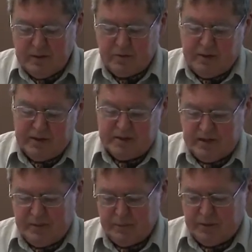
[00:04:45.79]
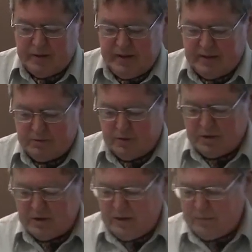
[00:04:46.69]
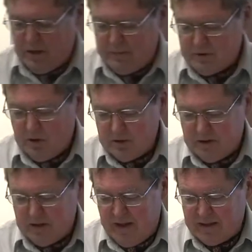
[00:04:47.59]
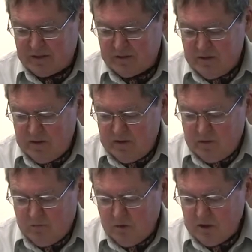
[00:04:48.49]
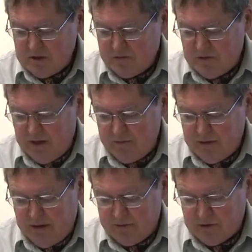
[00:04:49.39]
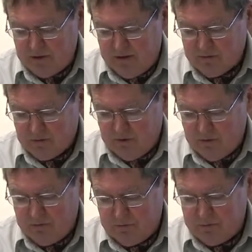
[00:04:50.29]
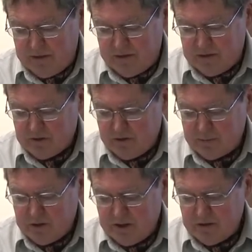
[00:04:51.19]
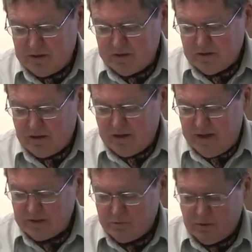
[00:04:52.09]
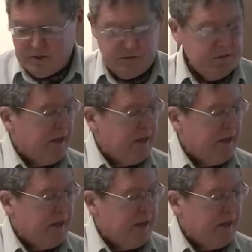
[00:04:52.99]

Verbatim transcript: Great example of that is what's sometimes called the last words of David. After after all, what we read in the Scripture here, these are the last words of